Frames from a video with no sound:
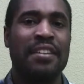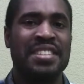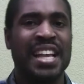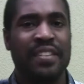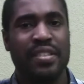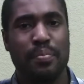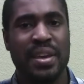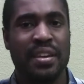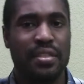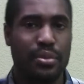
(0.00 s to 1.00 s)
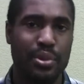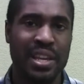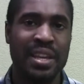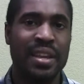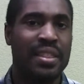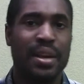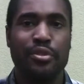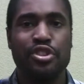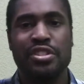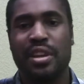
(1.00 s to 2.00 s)
outside of the big three, there
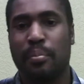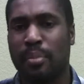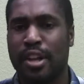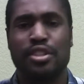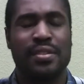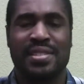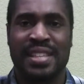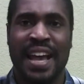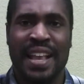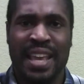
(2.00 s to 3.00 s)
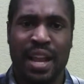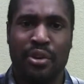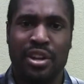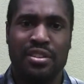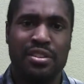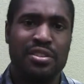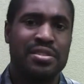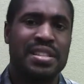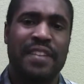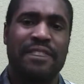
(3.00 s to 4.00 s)
were just a bunch of side
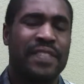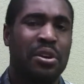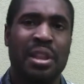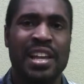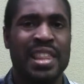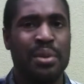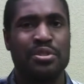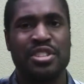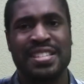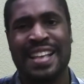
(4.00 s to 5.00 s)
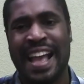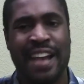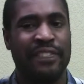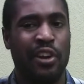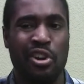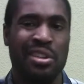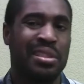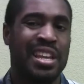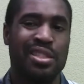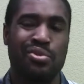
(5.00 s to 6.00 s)
characters that felt like they were just
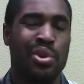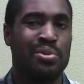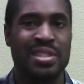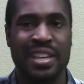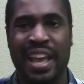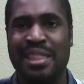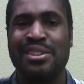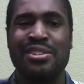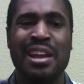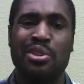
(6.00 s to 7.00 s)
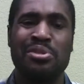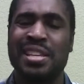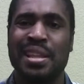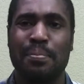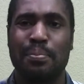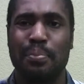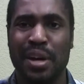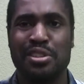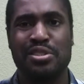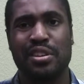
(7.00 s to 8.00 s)
half-heartedly thrown together using a
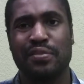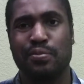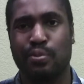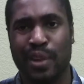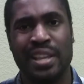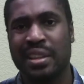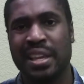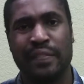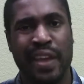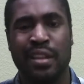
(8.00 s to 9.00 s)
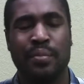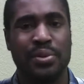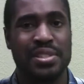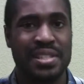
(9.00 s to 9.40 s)
bunch of readily available